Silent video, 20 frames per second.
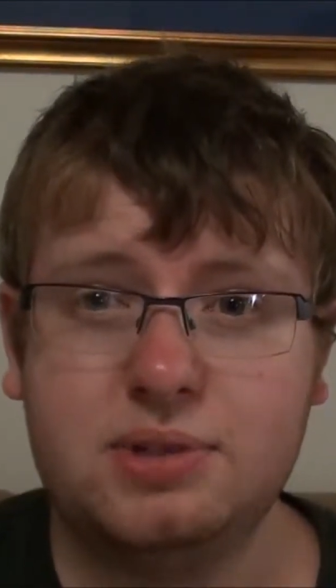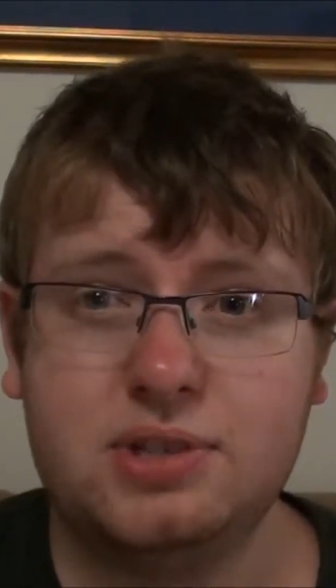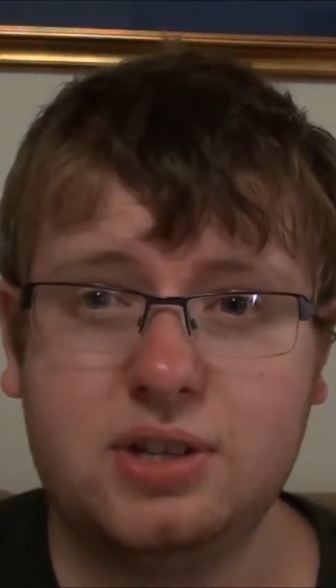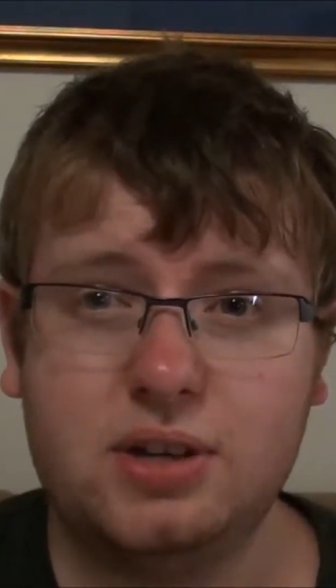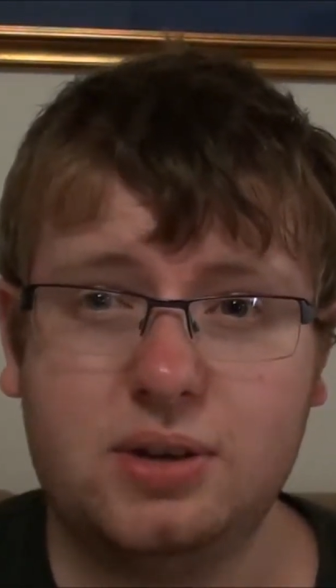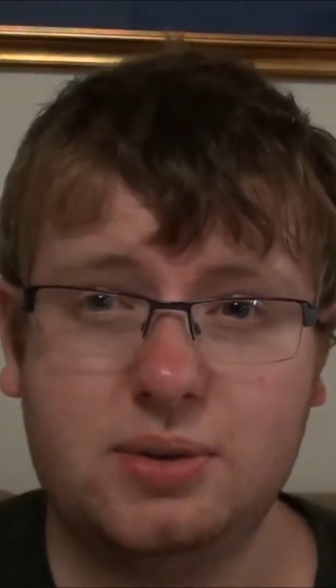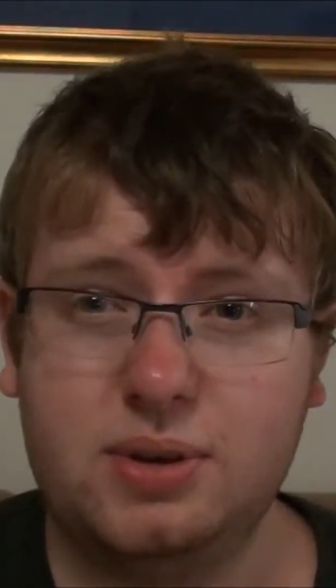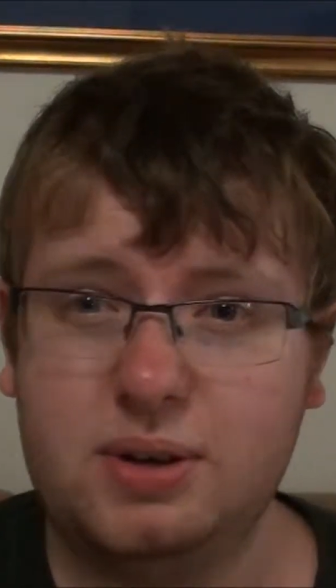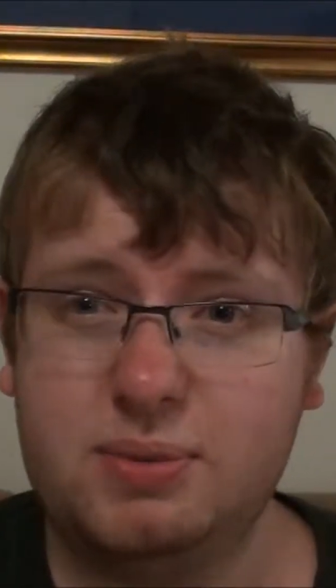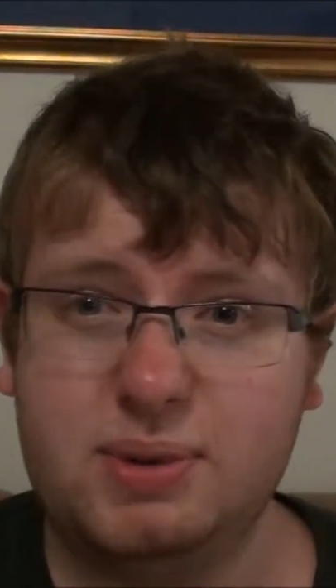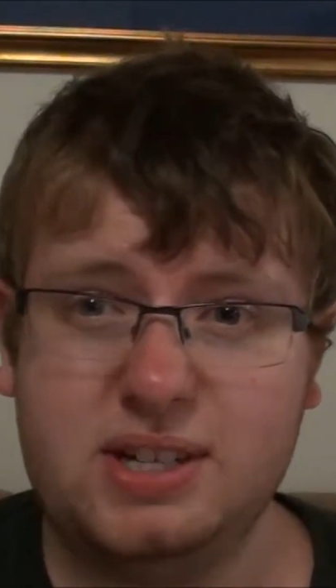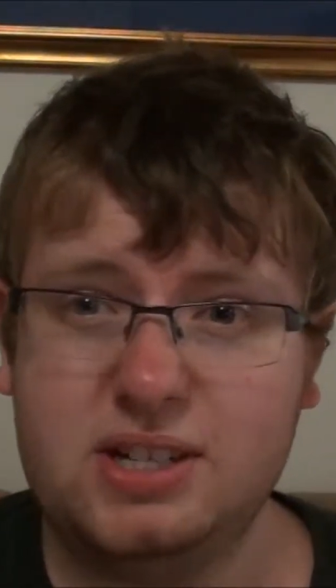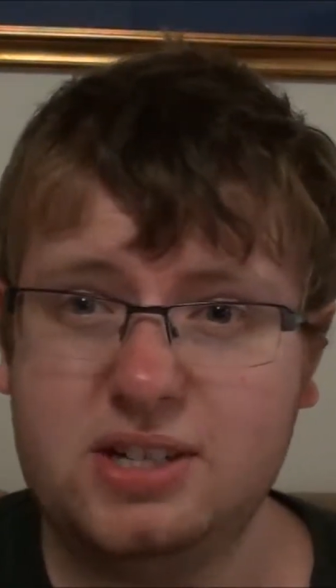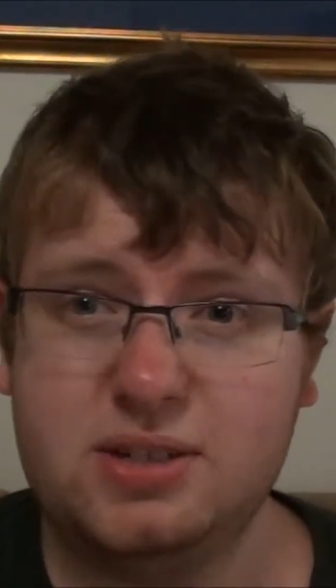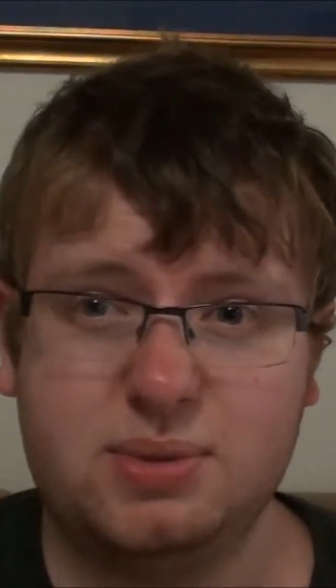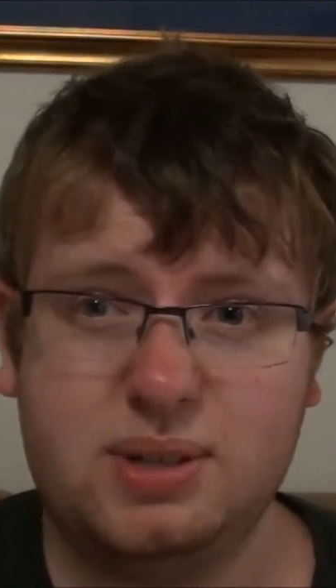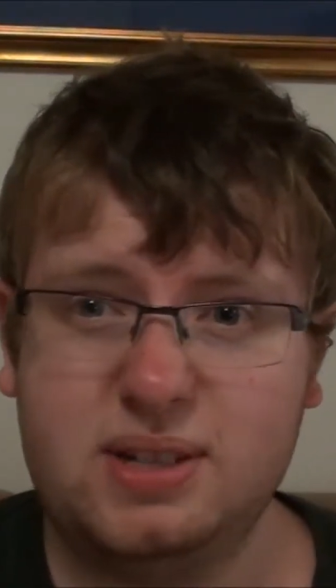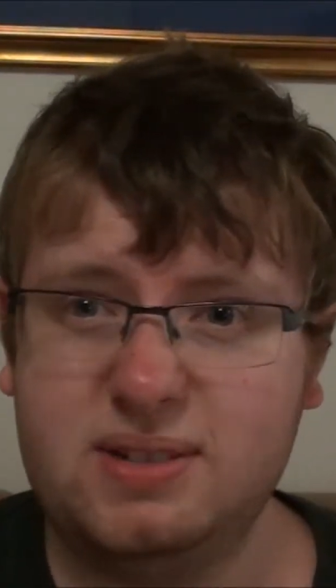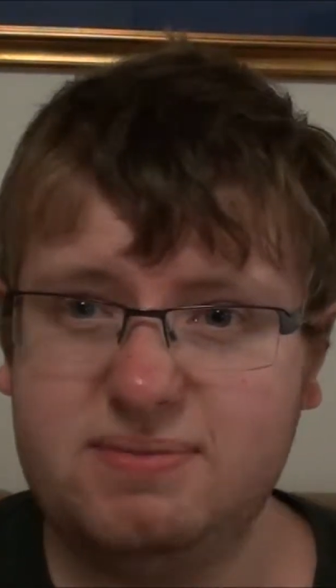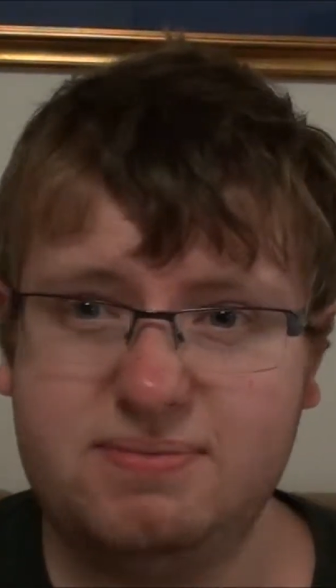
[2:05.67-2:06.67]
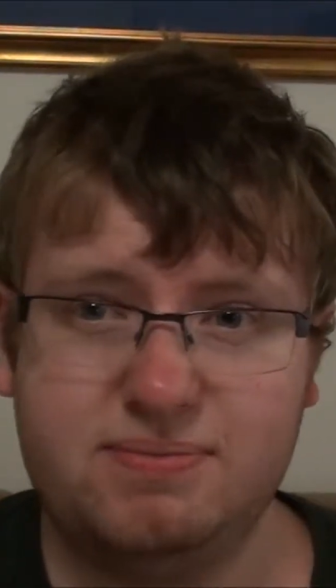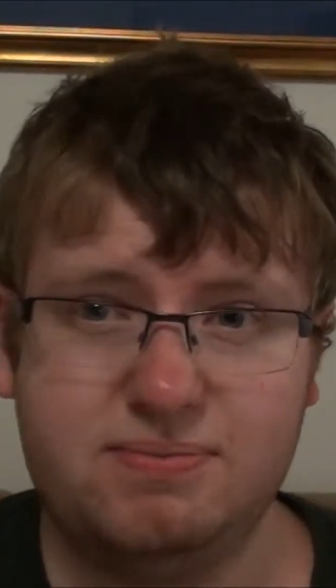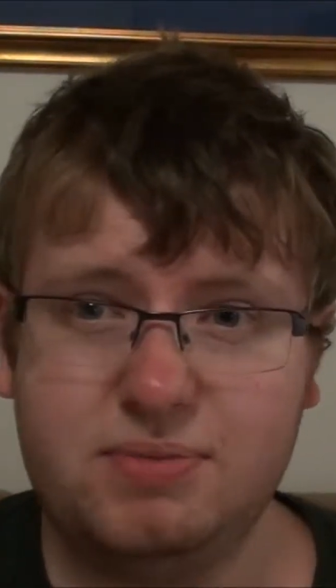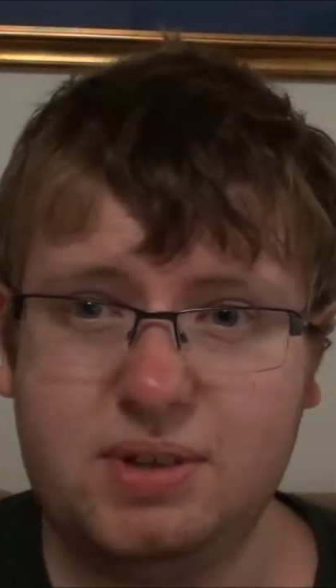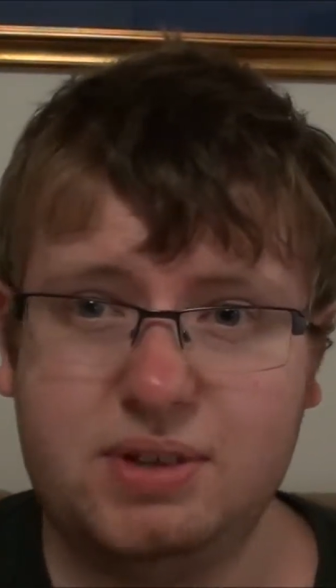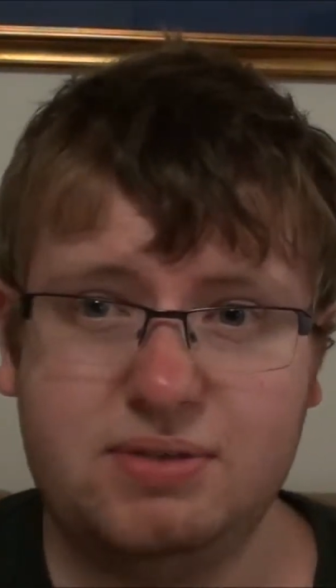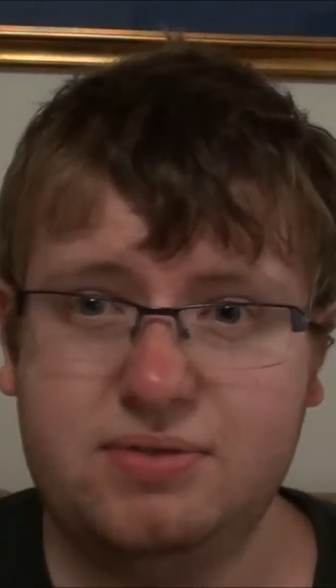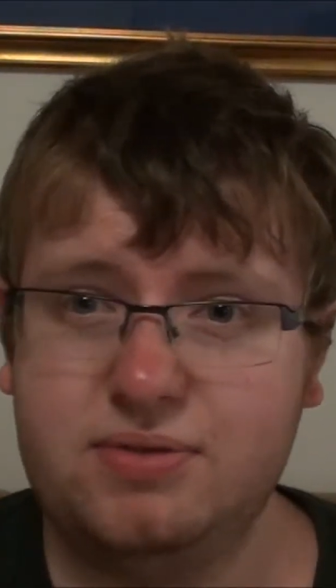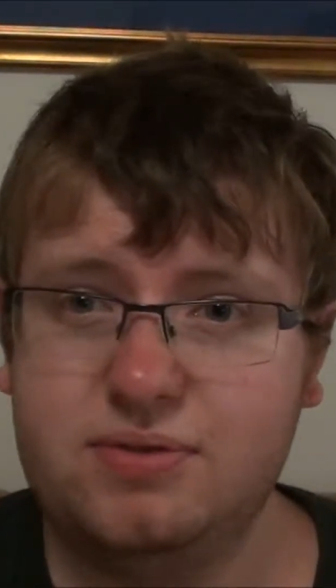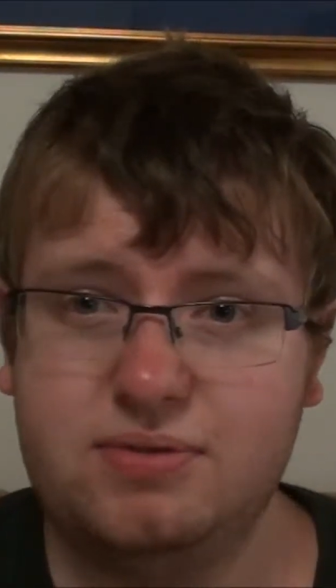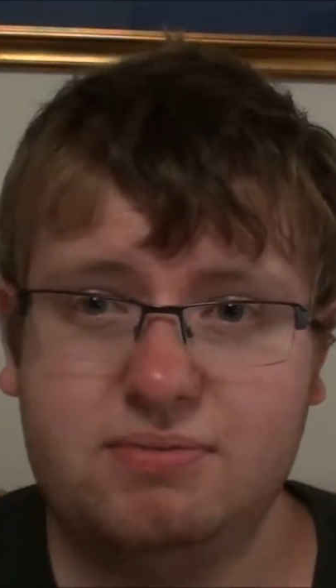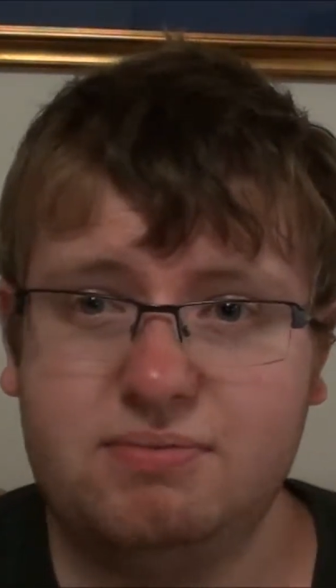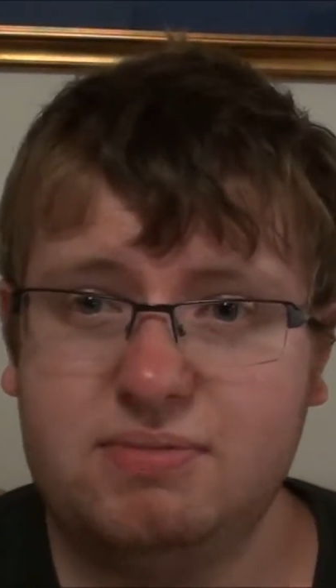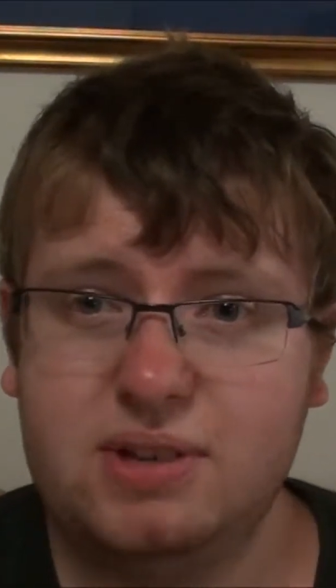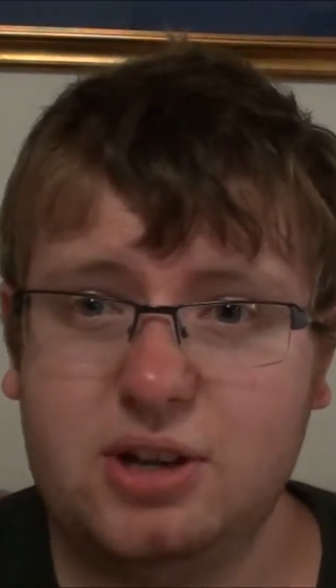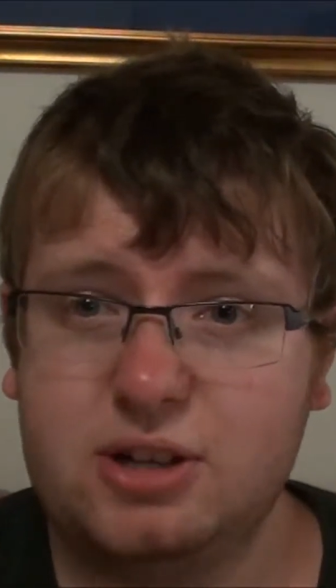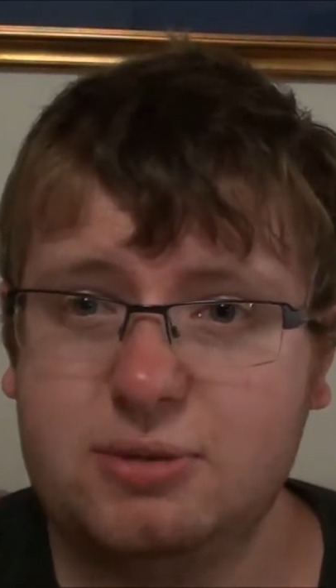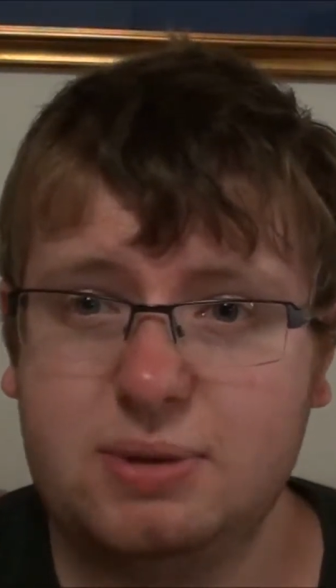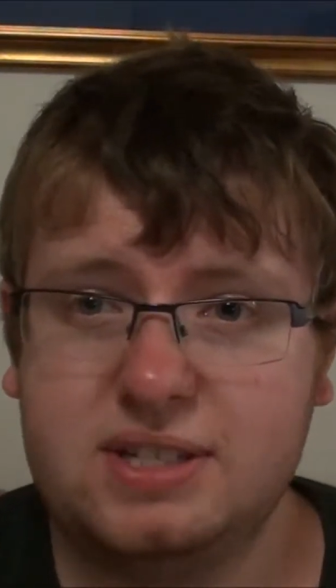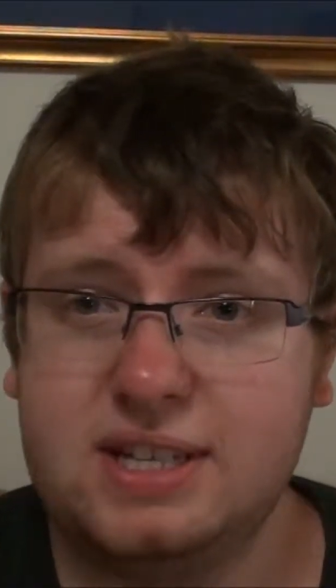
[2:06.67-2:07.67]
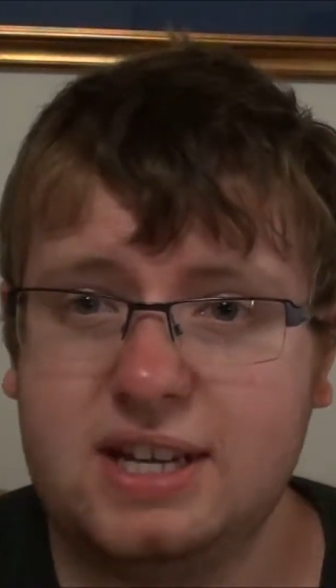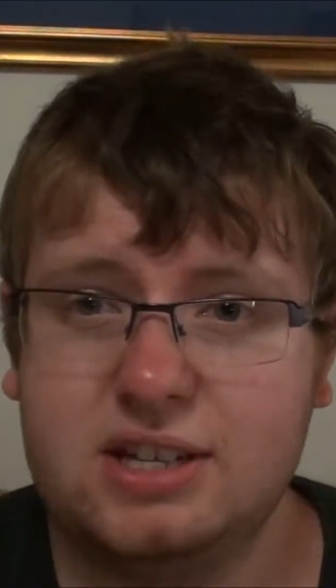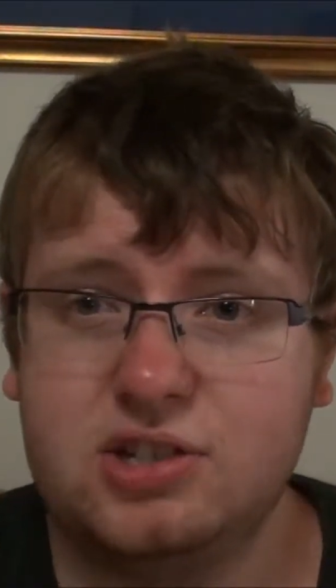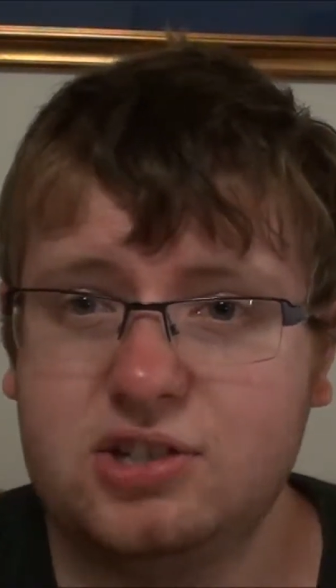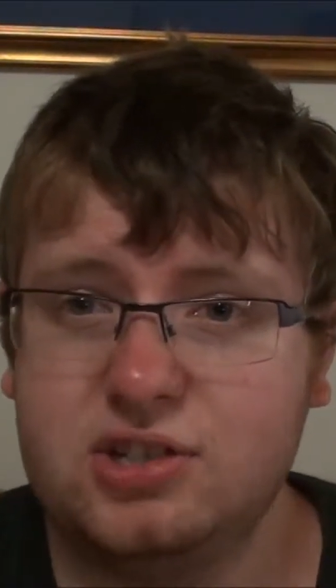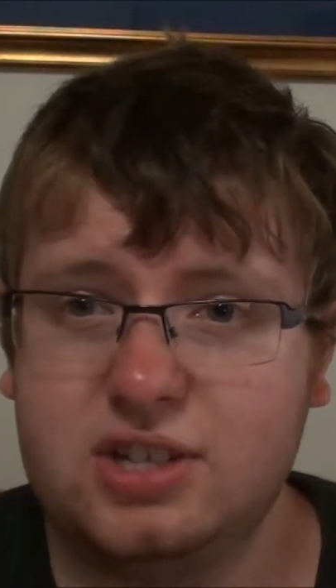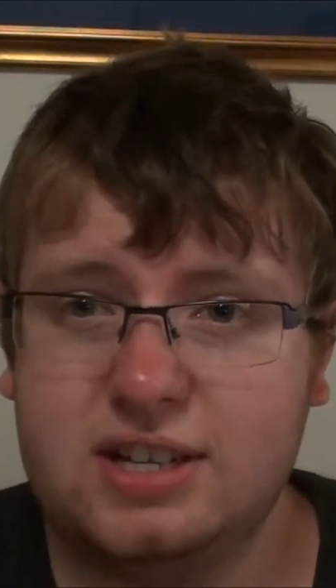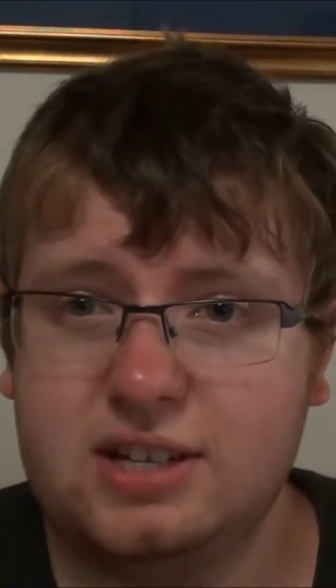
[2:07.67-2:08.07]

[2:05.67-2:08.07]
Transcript: so I went into it with low expectations.